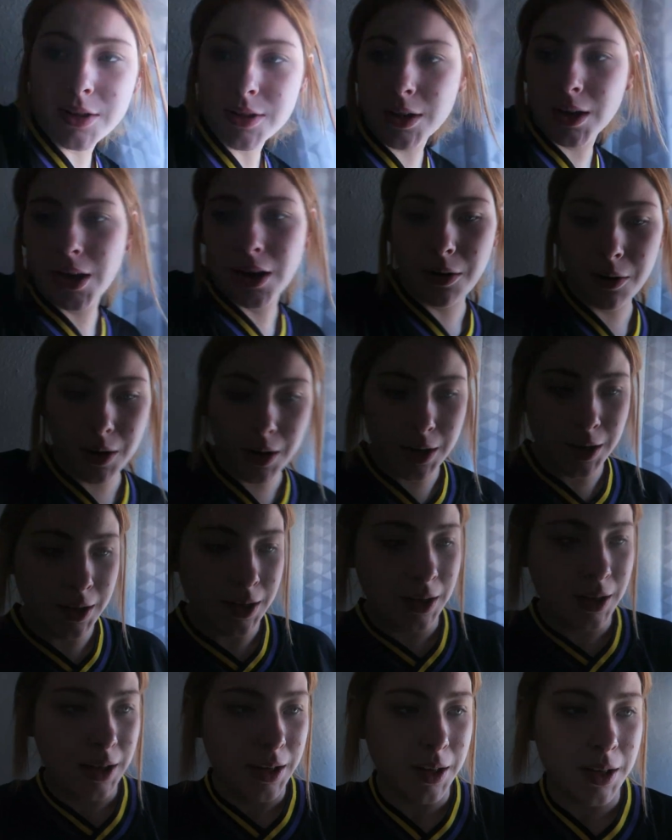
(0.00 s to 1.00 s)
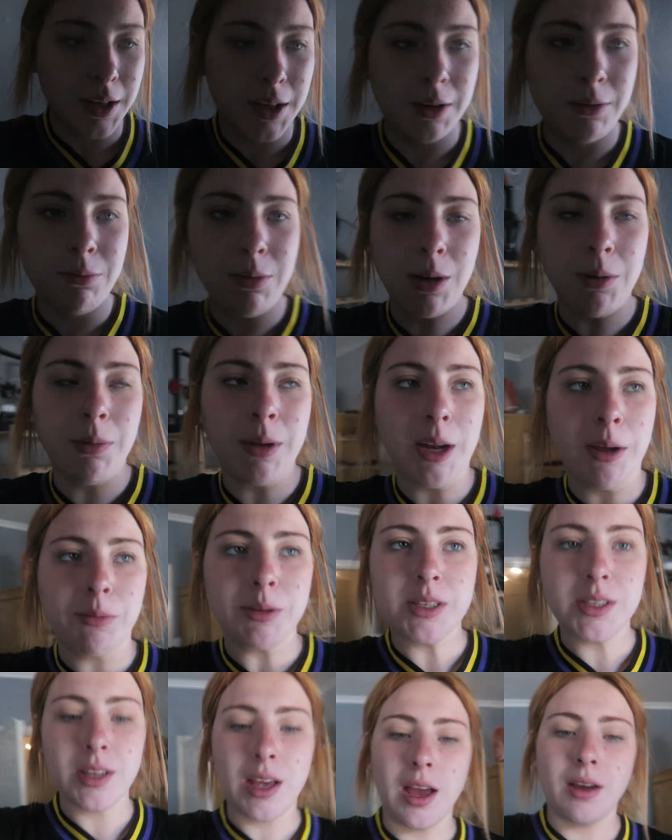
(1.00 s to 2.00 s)
years ago? Well, when I
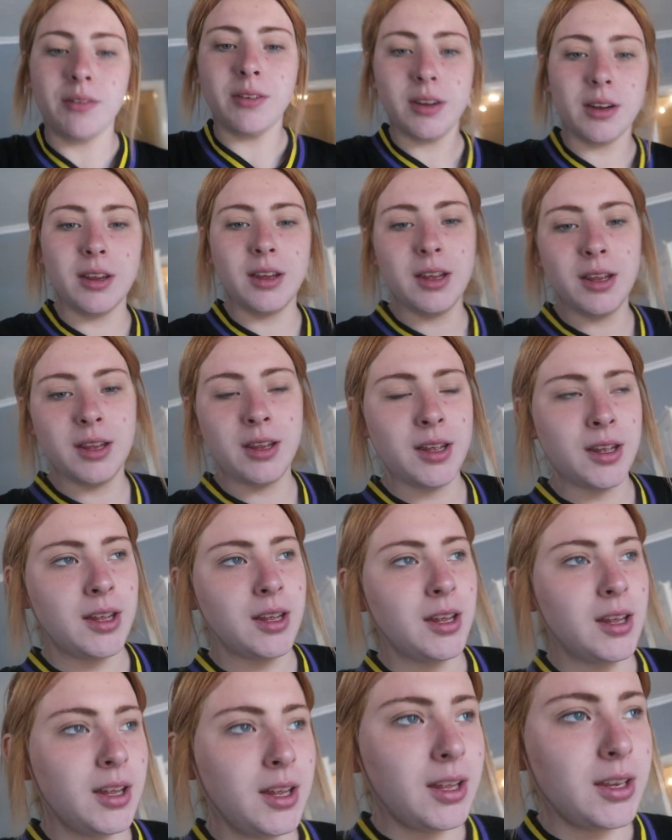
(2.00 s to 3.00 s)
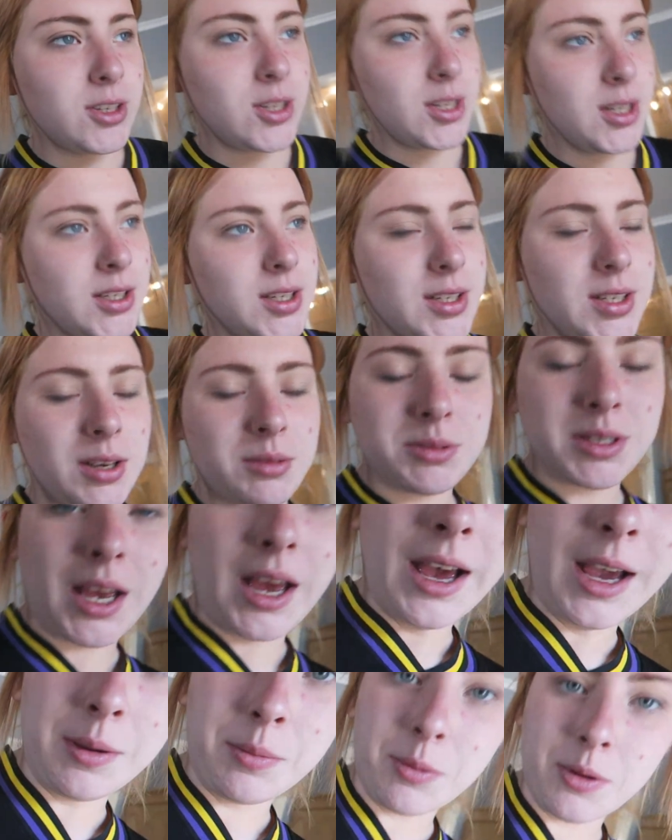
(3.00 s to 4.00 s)
was seven. Jesus, I was a
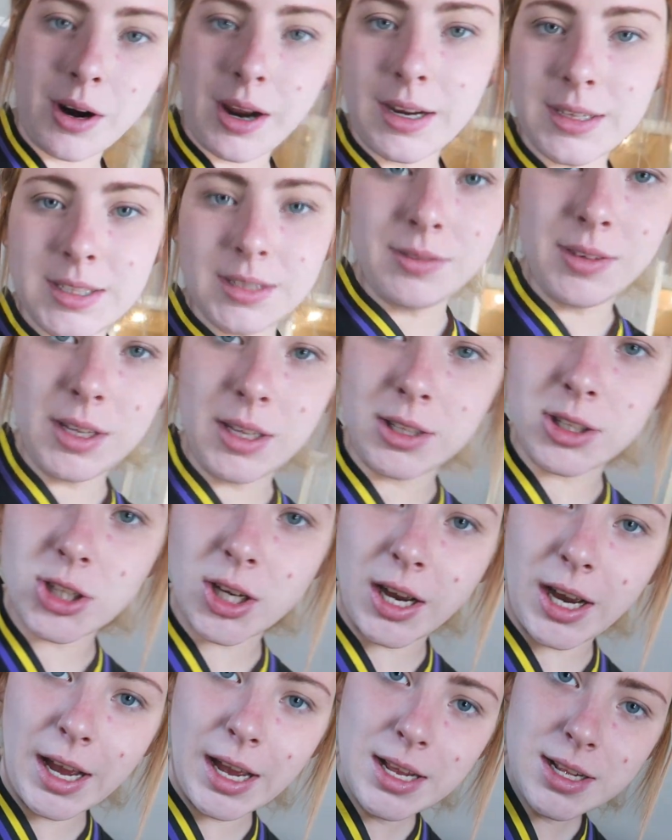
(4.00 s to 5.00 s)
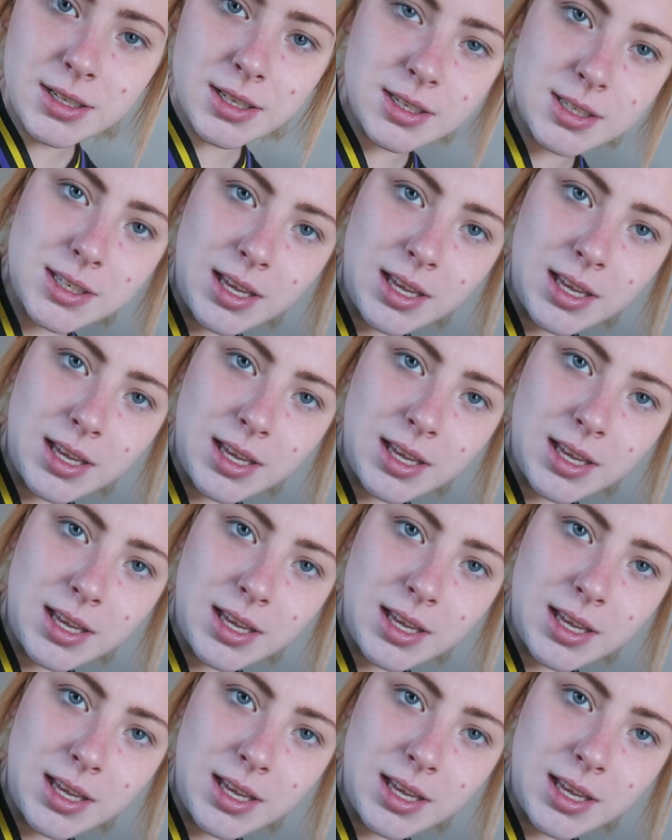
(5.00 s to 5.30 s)
hyperactive little child